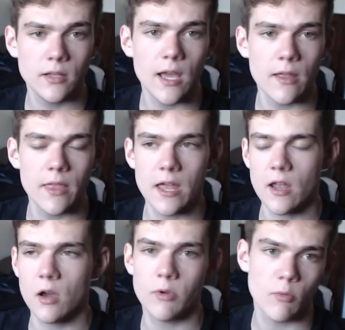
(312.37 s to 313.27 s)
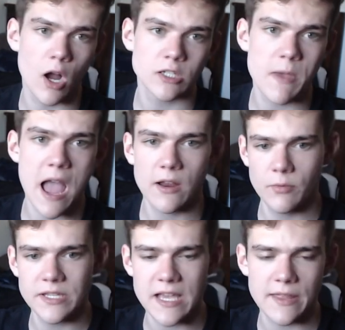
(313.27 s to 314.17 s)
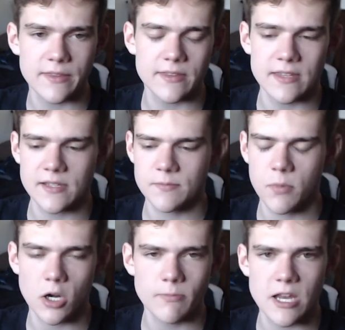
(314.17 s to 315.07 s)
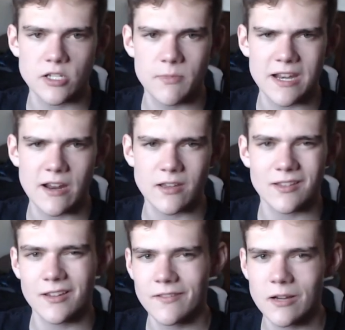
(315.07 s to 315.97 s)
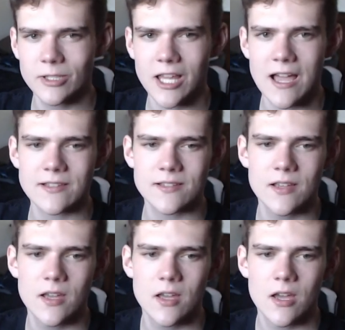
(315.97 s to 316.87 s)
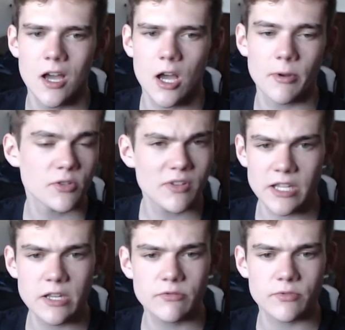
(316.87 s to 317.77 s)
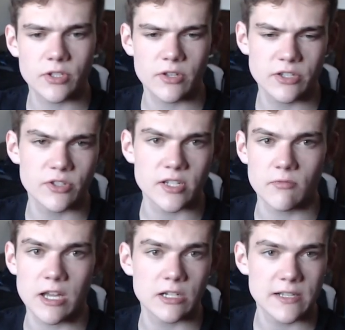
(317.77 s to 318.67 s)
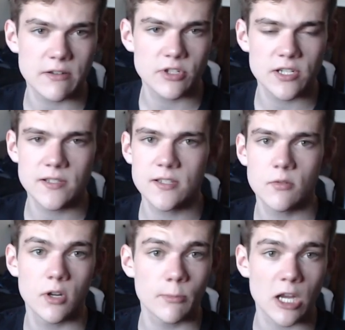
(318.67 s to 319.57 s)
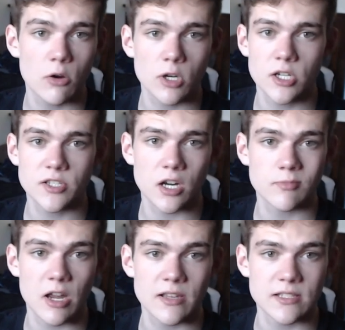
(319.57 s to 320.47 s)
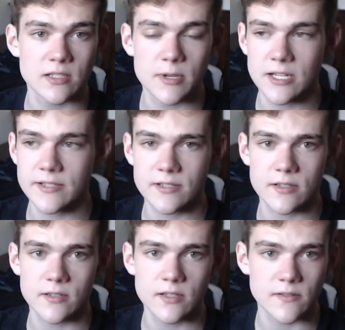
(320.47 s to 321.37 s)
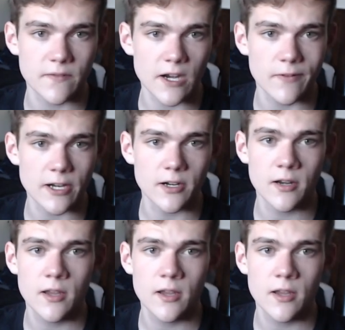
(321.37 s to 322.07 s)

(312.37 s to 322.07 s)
Then we walked back, we sat at this park bench made out of like fiberglass. And it was really interesting. We had our sandwiches. One of my coworkers talked about his experience as a firefighter.